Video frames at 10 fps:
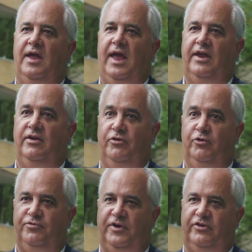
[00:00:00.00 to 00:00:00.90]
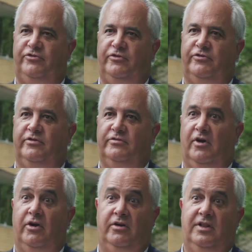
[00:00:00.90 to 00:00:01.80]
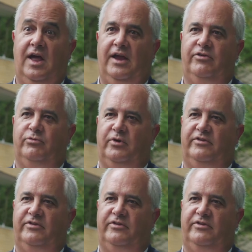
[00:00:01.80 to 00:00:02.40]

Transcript: and the new fixtures. Our clients were